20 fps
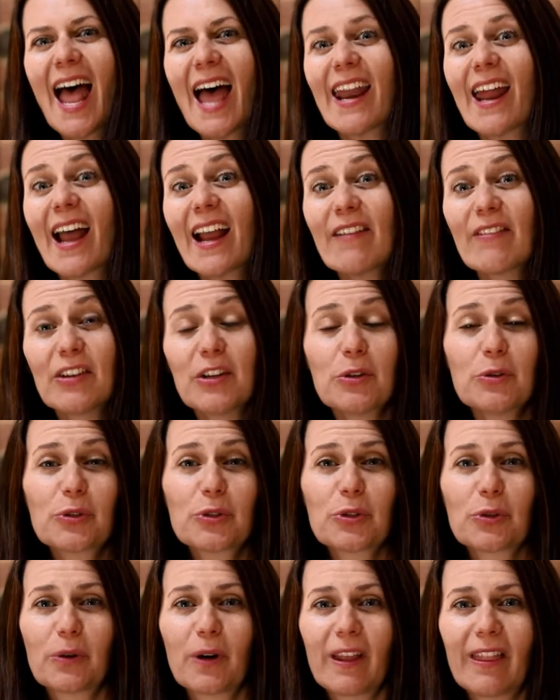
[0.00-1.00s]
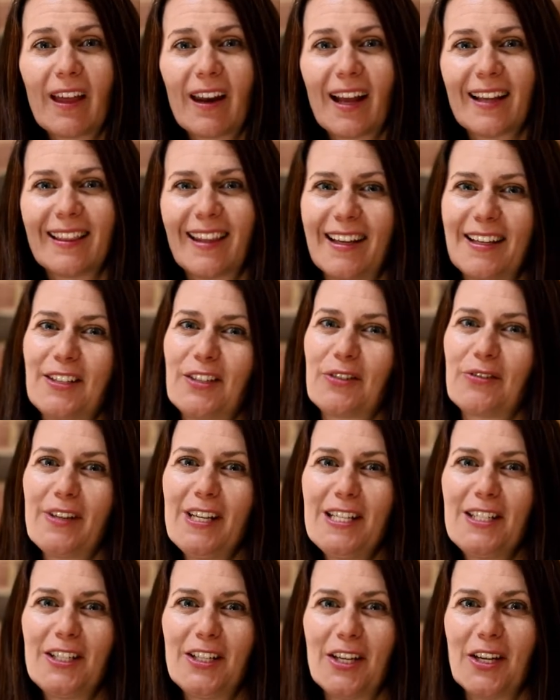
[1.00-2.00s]
and I have a new story that I'd like to
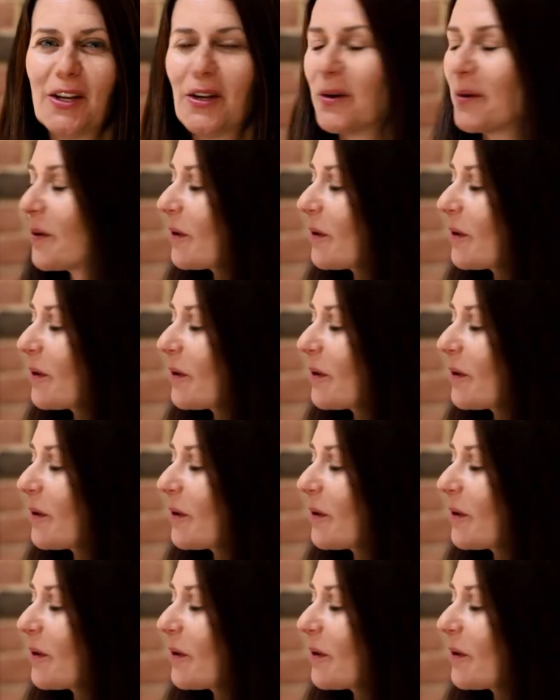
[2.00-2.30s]
read to you